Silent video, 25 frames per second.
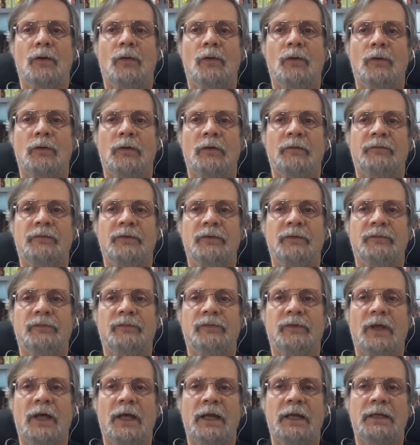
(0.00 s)
or if you
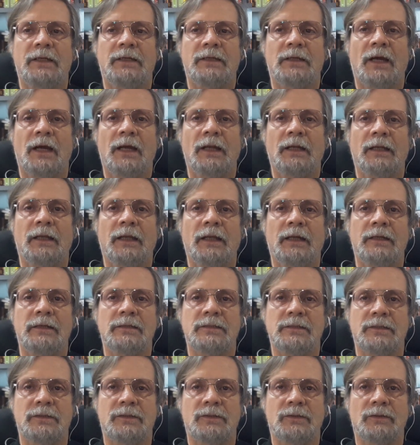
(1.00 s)
fly to Thailand
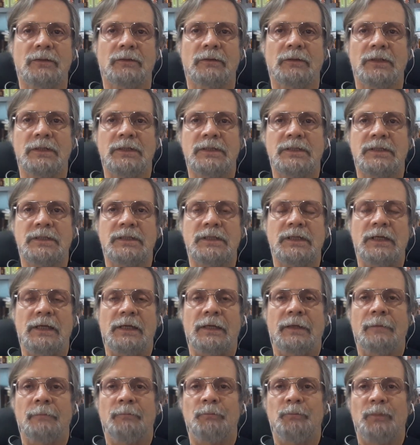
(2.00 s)
as a tourist
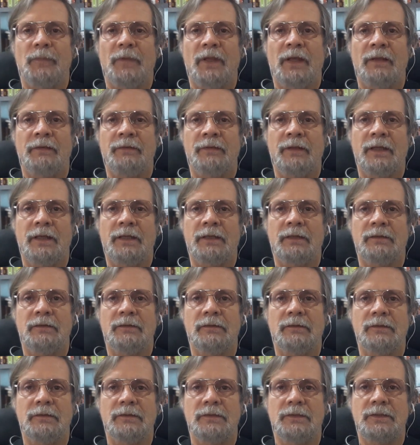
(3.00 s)
and
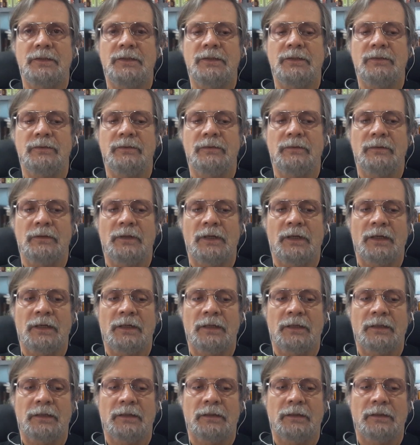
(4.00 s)
then do
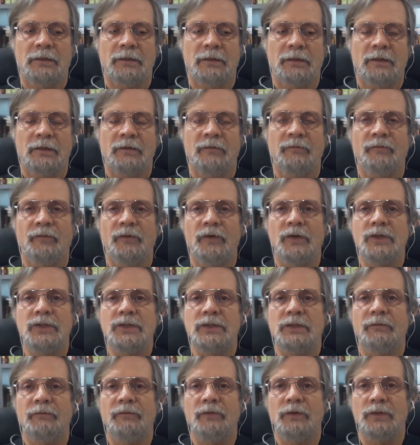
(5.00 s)
a
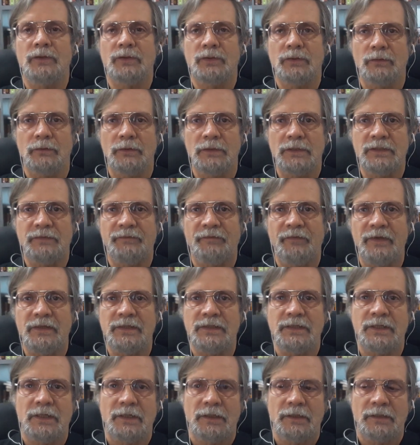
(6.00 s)
conversion of your tourist
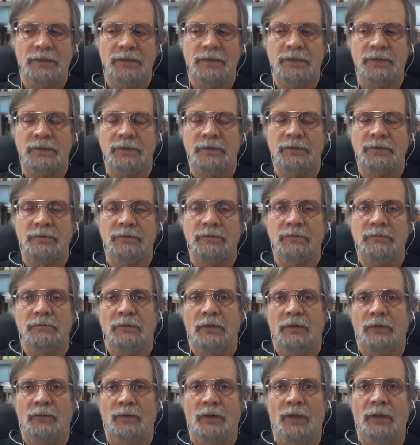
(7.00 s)
visa to
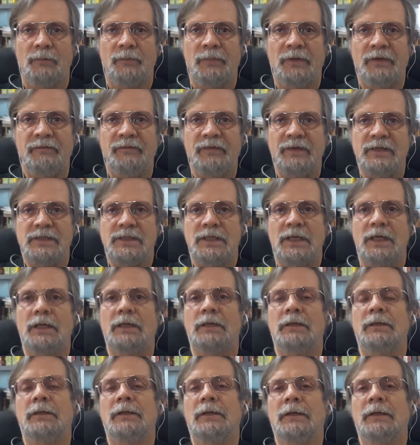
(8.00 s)
a non-B visa